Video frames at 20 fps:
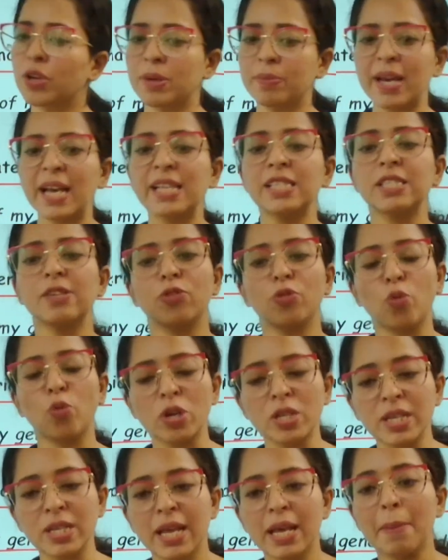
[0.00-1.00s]
guys. If you want,
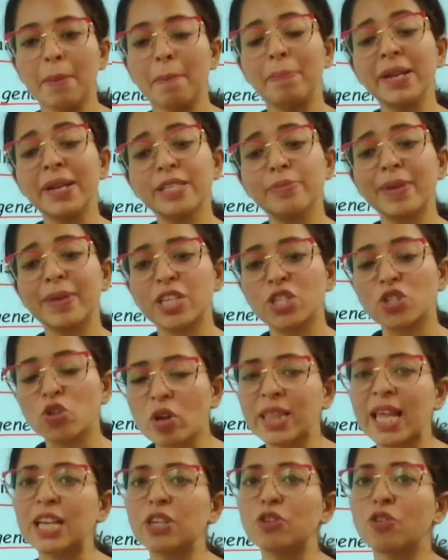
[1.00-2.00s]
please make sure
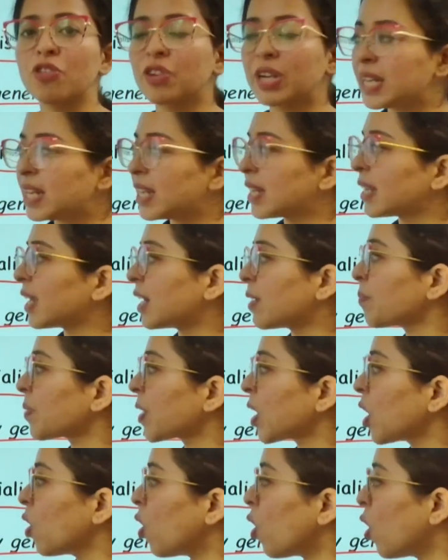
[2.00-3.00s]
that you're reading it.
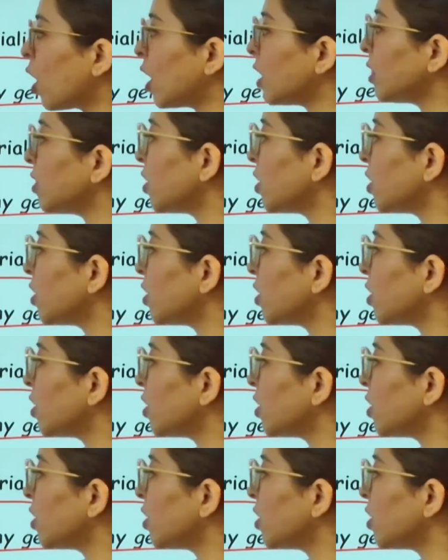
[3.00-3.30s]
On the